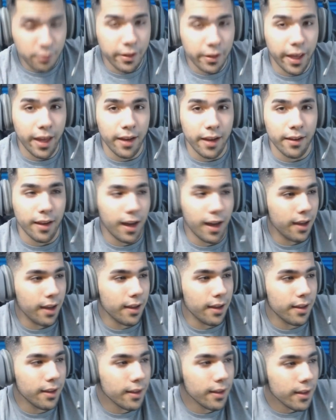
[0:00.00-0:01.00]
get it. I,
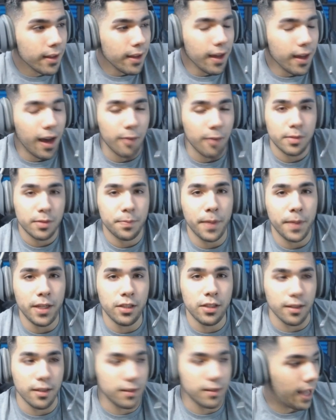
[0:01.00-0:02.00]
I'm
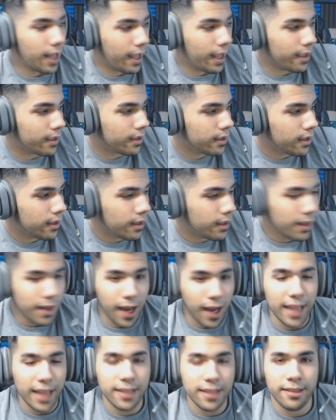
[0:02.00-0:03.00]
speechless. I.
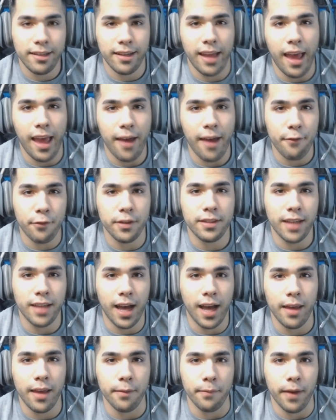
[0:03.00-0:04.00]
I see it every
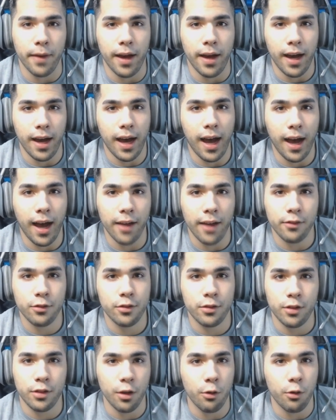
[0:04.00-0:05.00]
time. I
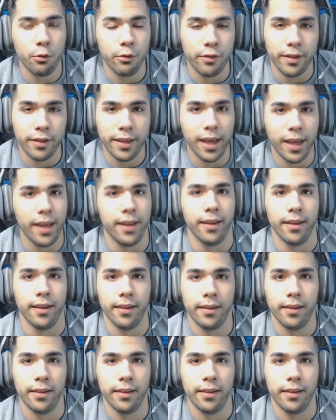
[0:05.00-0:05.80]
just don't get it.